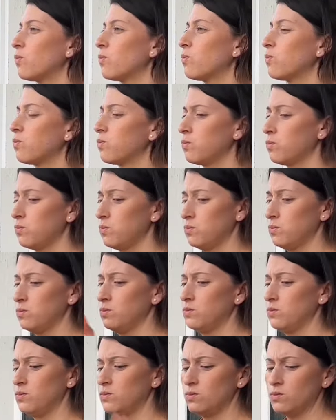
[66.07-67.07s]

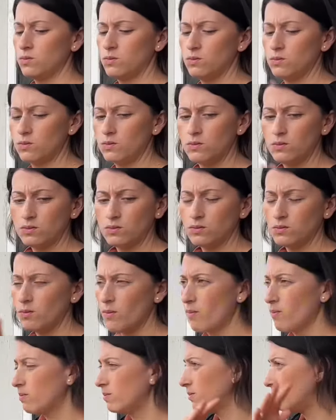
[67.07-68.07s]

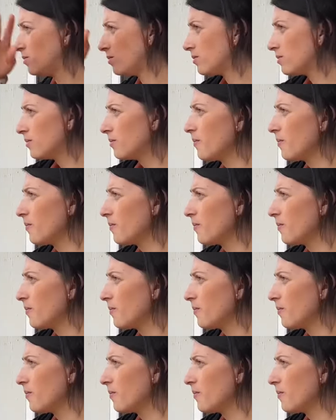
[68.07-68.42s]
Nothing is said.